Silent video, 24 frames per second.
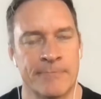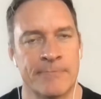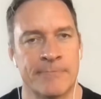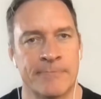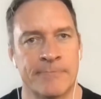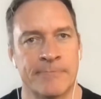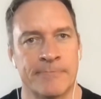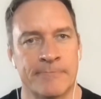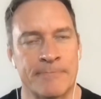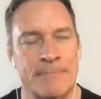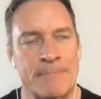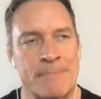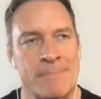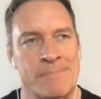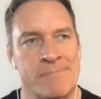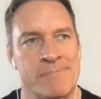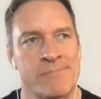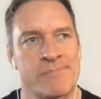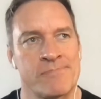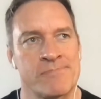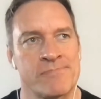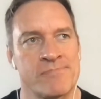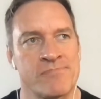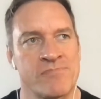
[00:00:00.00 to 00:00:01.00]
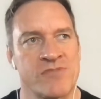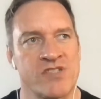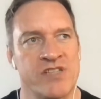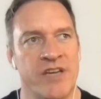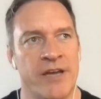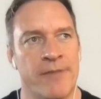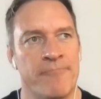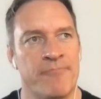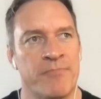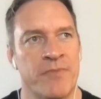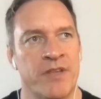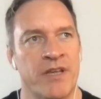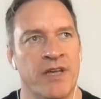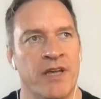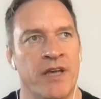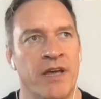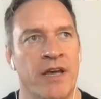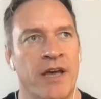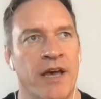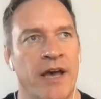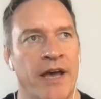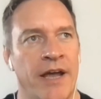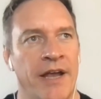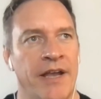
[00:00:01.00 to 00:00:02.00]
Mm, mm, yeah,
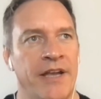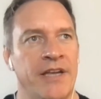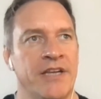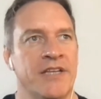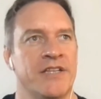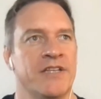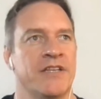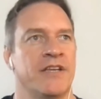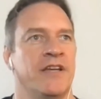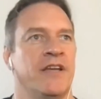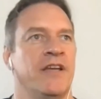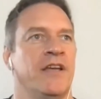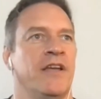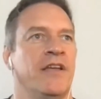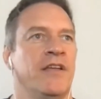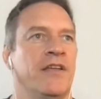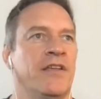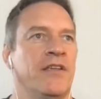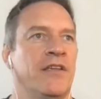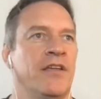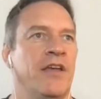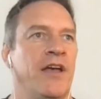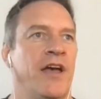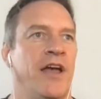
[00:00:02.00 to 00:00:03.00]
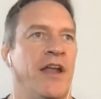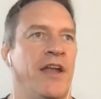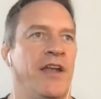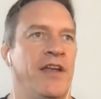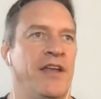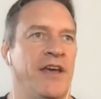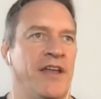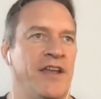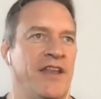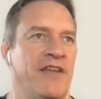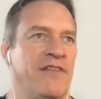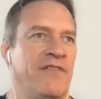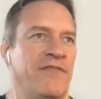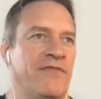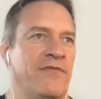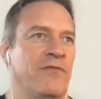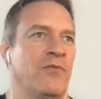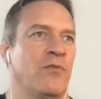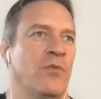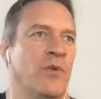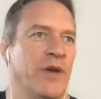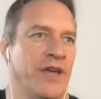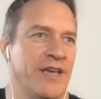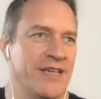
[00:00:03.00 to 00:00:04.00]
and and and if
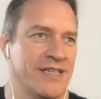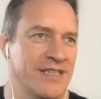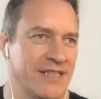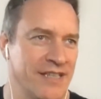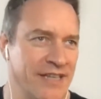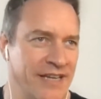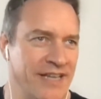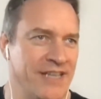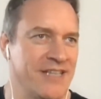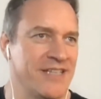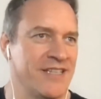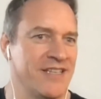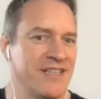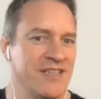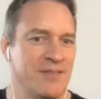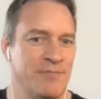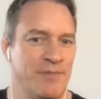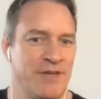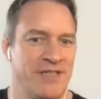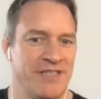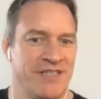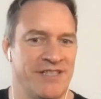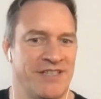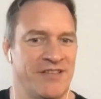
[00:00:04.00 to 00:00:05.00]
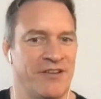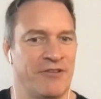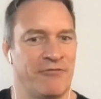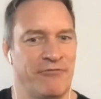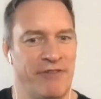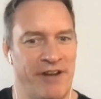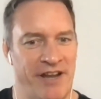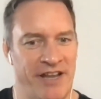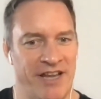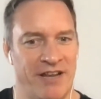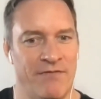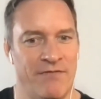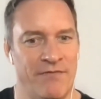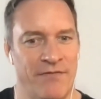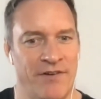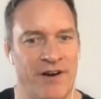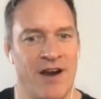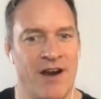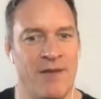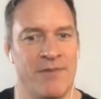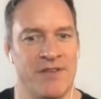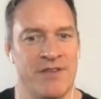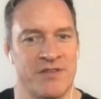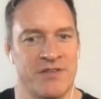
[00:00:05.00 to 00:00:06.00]
we as leaders and as businesses are creating
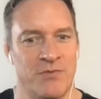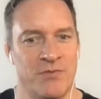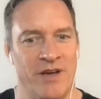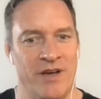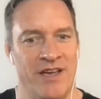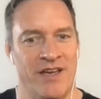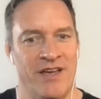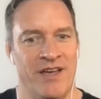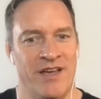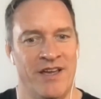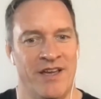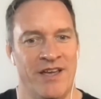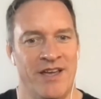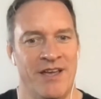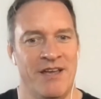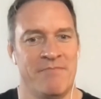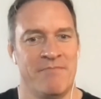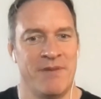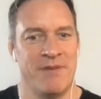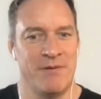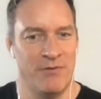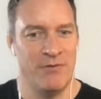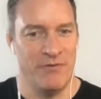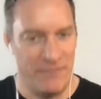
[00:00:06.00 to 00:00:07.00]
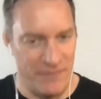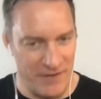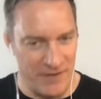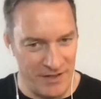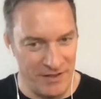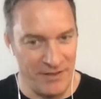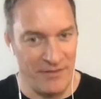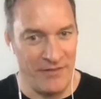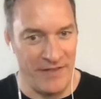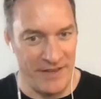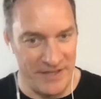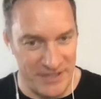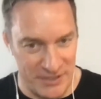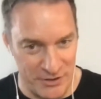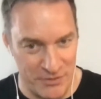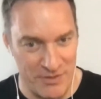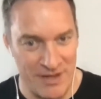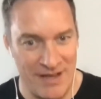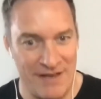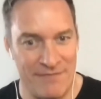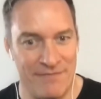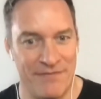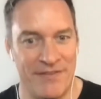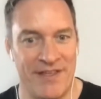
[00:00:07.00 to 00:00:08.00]
environments where people feel that they do
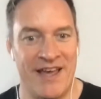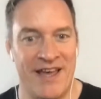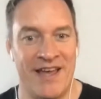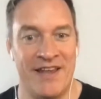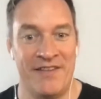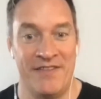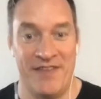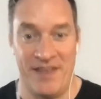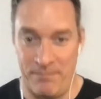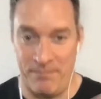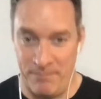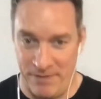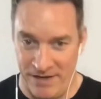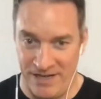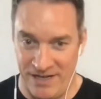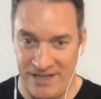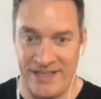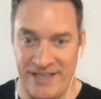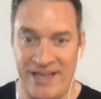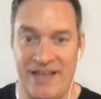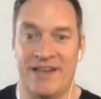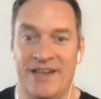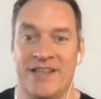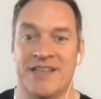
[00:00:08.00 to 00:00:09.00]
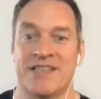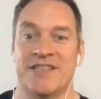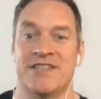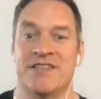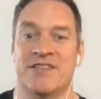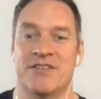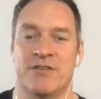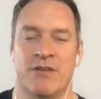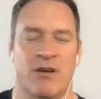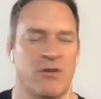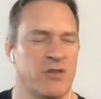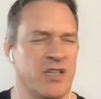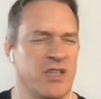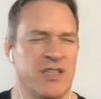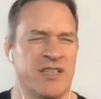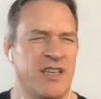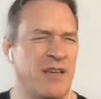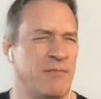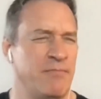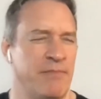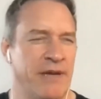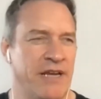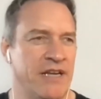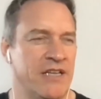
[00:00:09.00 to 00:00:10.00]
have that and they be, get listened to. I was going to say
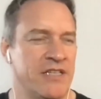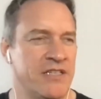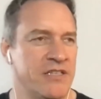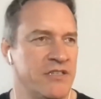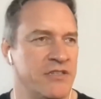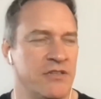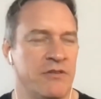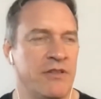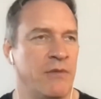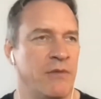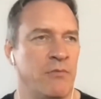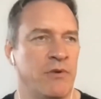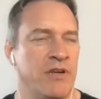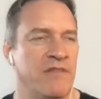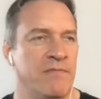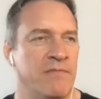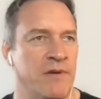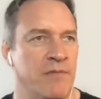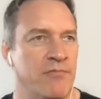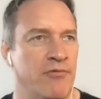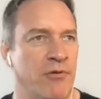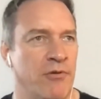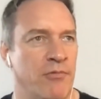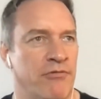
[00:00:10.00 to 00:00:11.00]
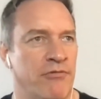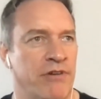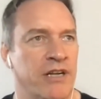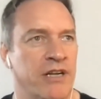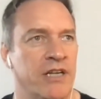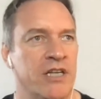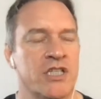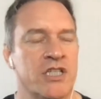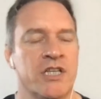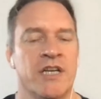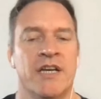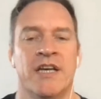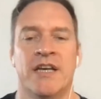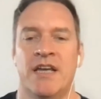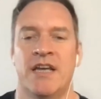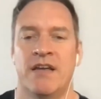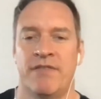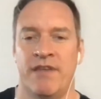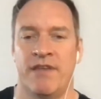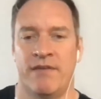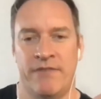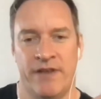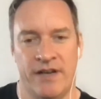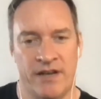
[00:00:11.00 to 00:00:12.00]
be listened to. That wouldn't even be proper English. If
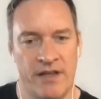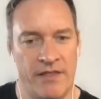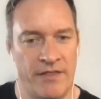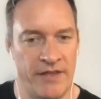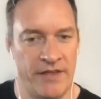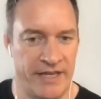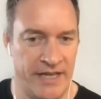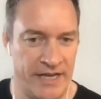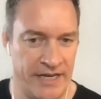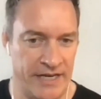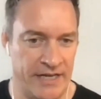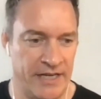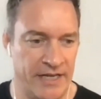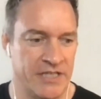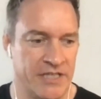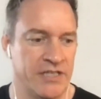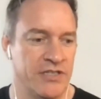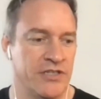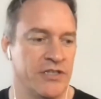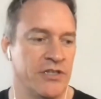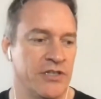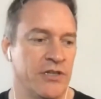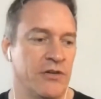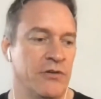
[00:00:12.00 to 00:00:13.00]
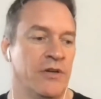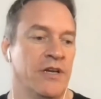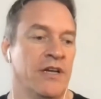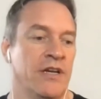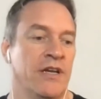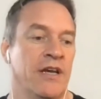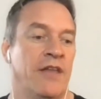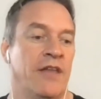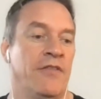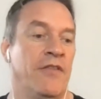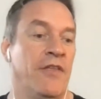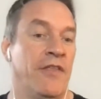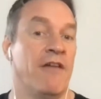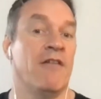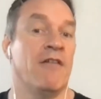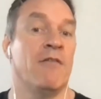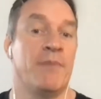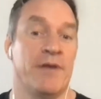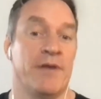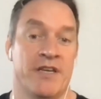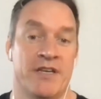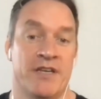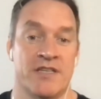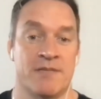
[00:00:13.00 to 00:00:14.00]
they feel like they're getting listened to and that their
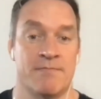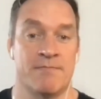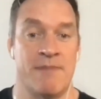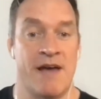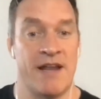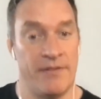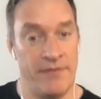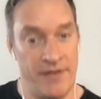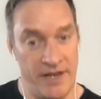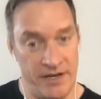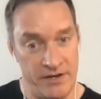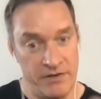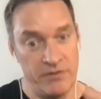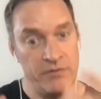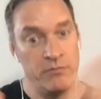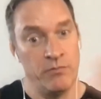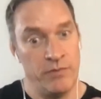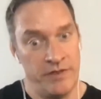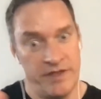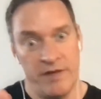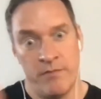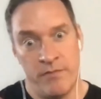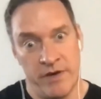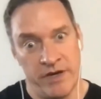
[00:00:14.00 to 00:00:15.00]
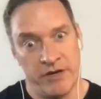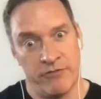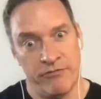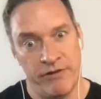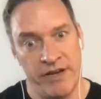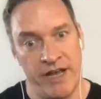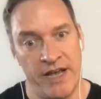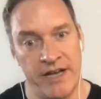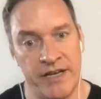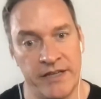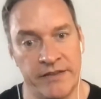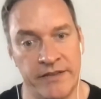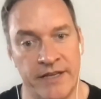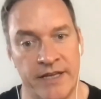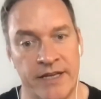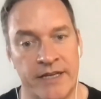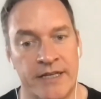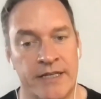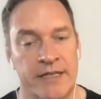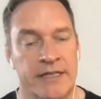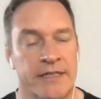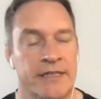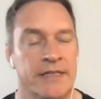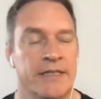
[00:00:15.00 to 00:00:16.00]
opinions matter, then then we're creating that.